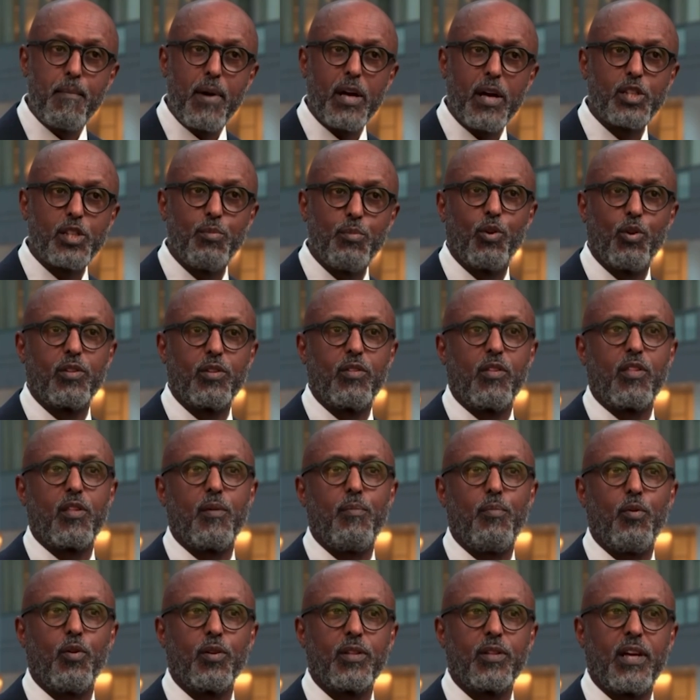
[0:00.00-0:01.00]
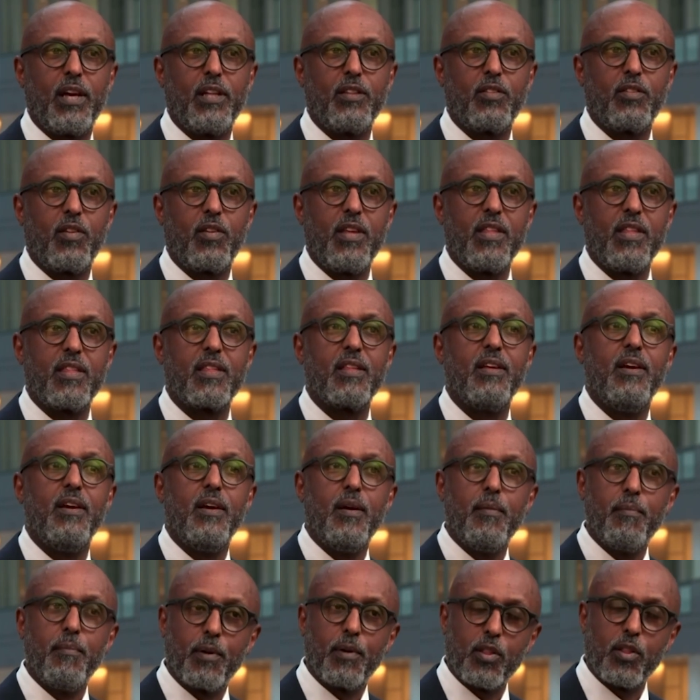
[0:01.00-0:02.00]
much more to support countries
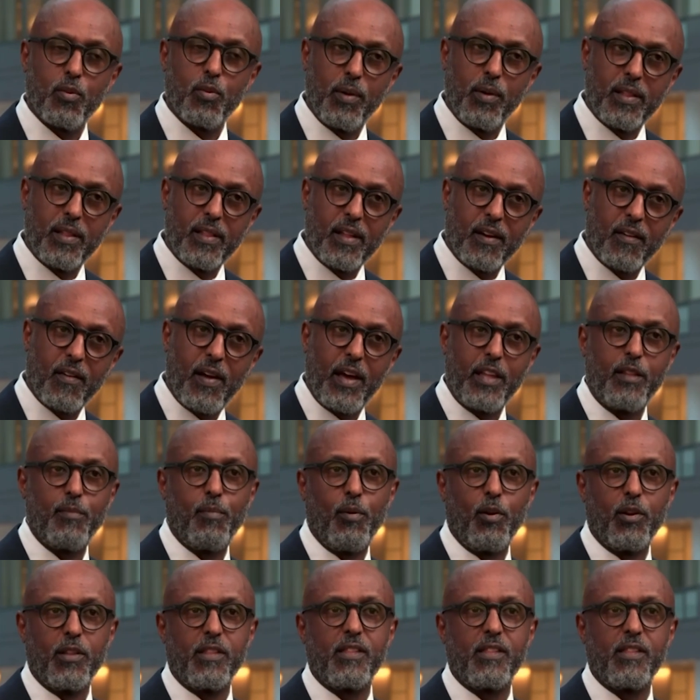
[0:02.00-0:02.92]
pursuing the right